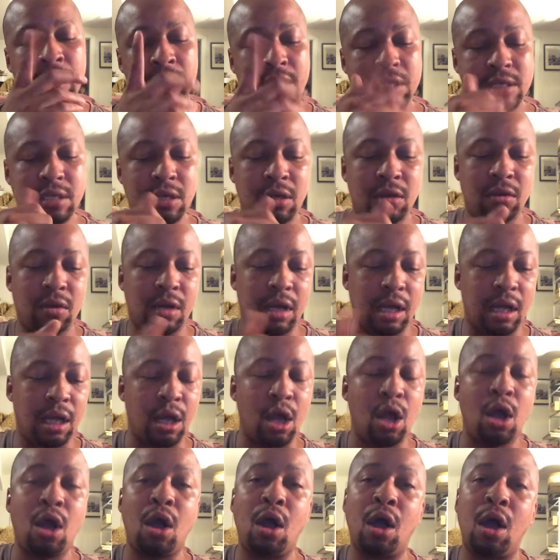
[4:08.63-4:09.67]
So
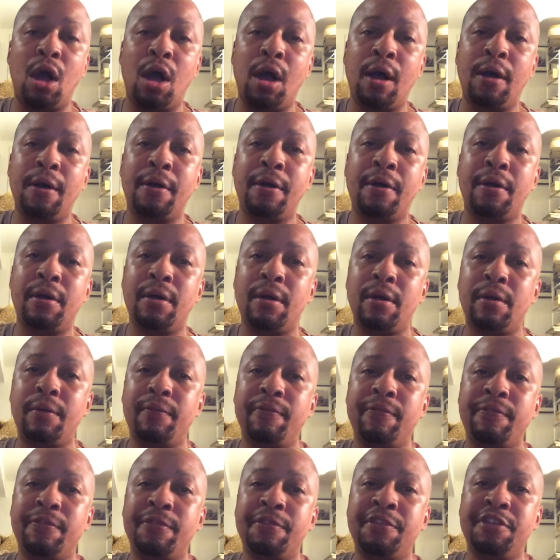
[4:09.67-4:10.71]

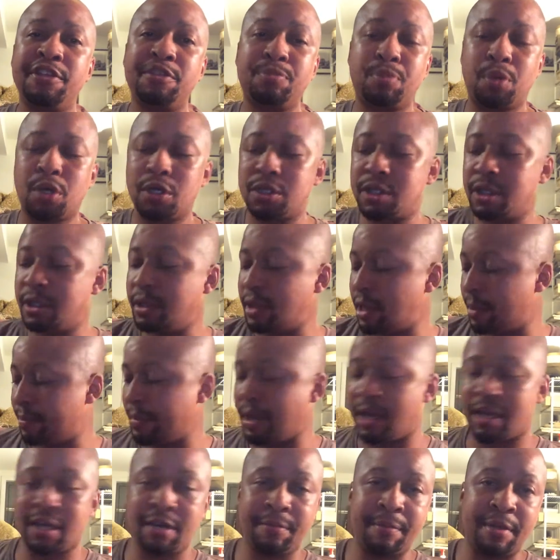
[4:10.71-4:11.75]
this person, I'm
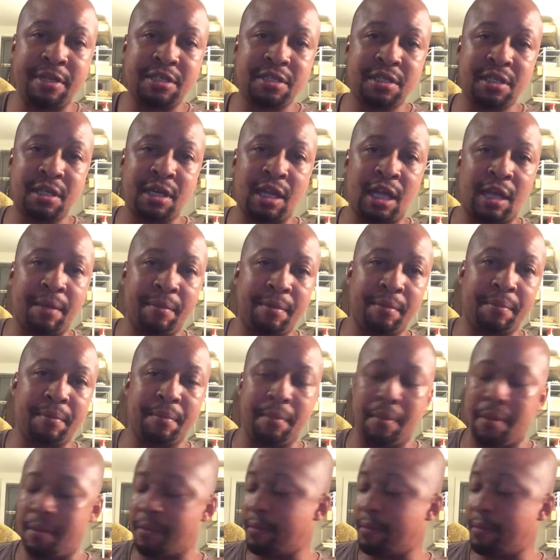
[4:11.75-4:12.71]
not going to mention the name.